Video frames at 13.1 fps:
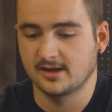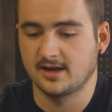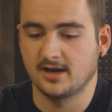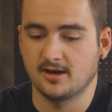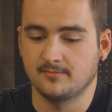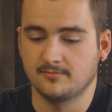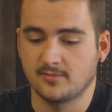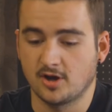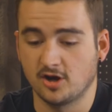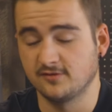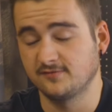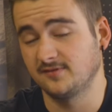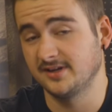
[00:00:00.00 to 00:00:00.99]

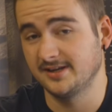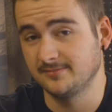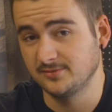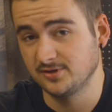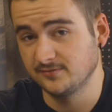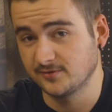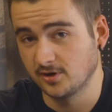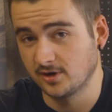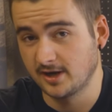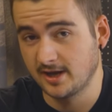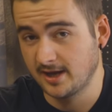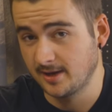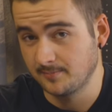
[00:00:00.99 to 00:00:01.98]
Hopefully you've
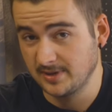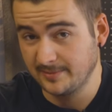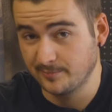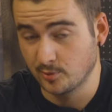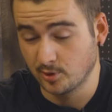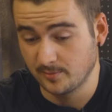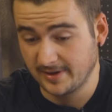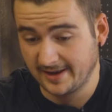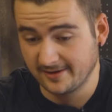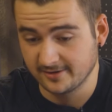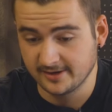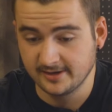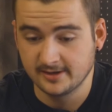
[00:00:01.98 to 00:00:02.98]
got a big boy
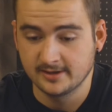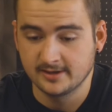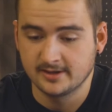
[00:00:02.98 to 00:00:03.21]
battery,